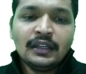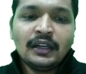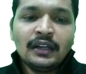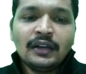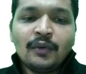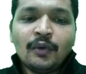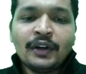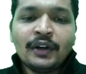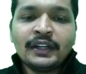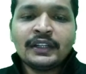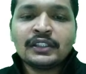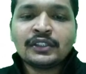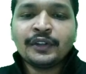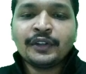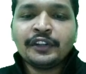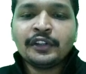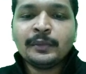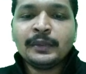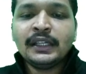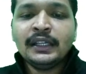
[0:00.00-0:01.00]
What it is going
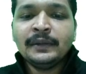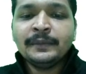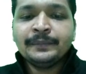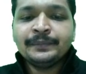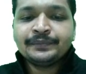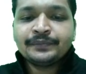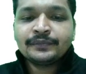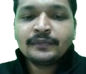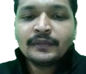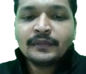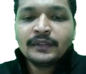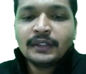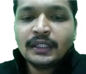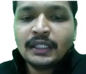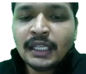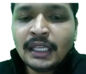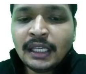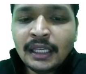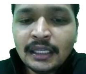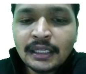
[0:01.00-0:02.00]
to be?
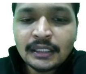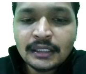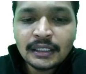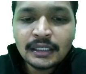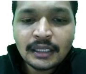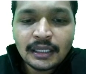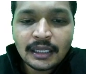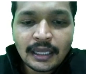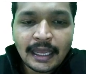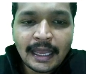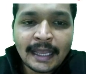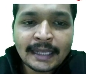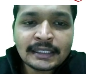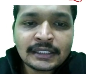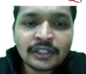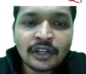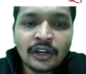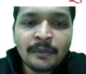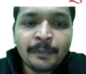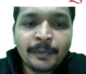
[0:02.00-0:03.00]
The x
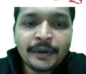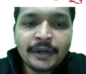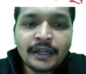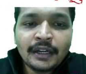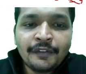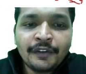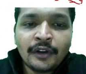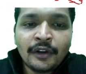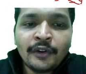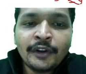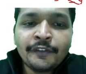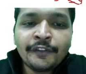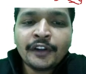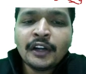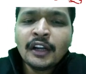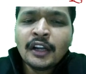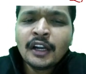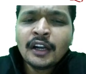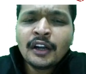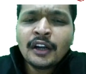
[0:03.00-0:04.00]
component. If you're going
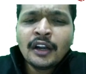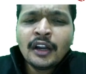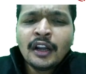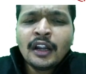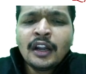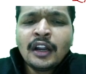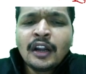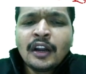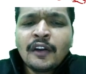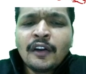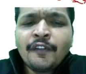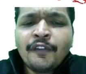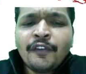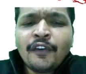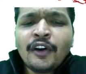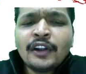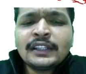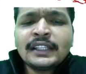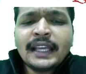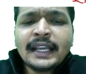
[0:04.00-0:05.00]

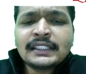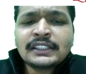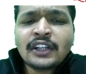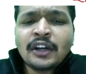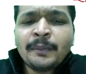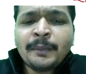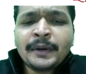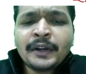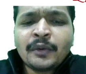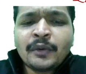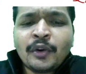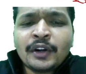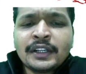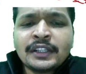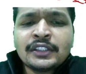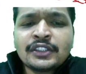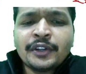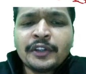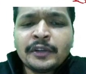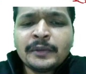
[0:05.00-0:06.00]
for the x component, what it is
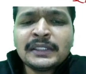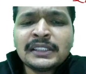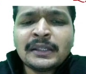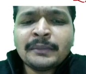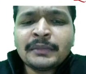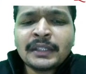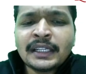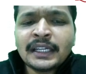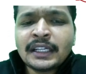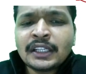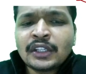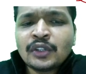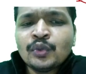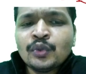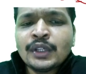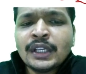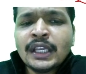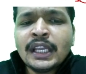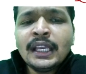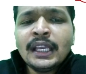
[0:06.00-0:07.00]
going to be? Something like
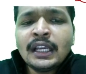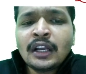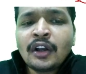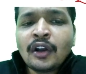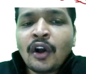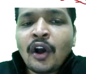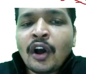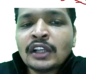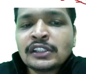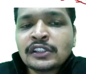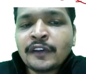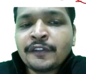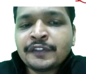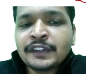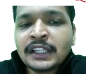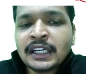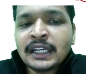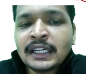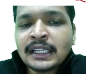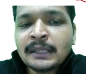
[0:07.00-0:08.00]
2e cos of
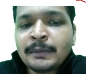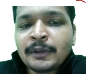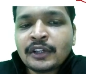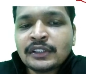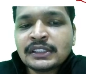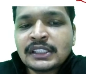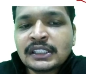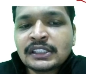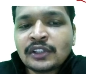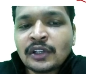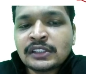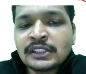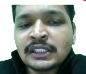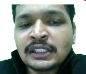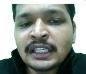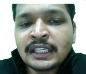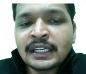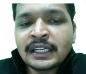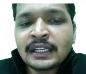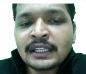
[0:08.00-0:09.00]
30, because this also
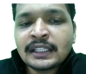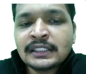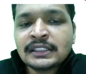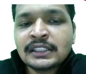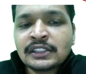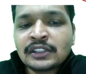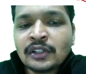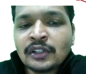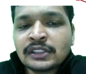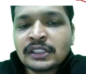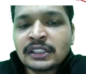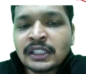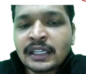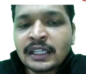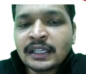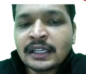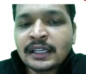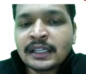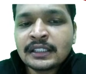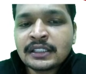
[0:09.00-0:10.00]
30 degrees, this also 30
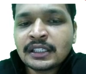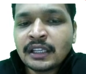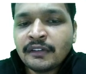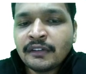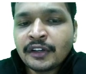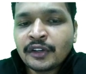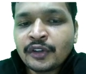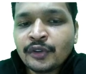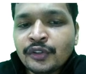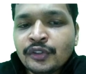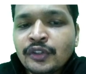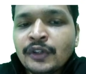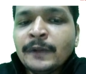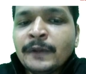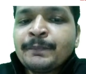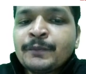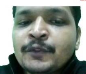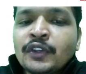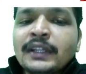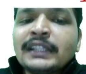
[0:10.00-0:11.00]
degrees given to you.
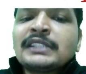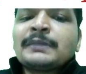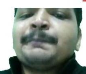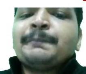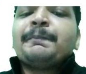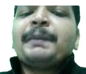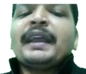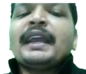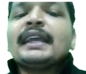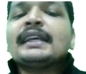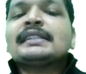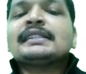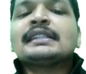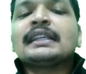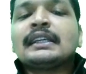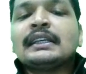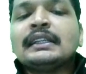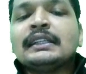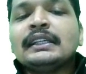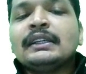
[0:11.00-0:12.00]
So it's
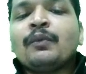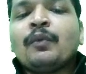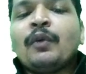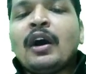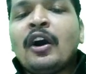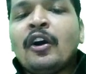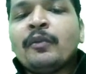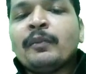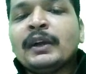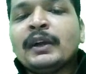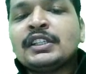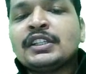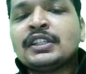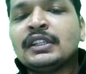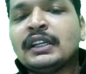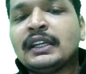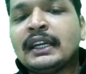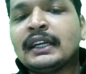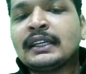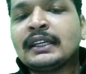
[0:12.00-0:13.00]
basically how much?
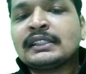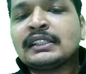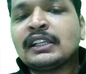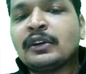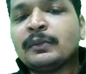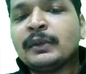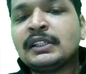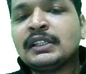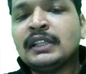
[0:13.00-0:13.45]
Net is how much?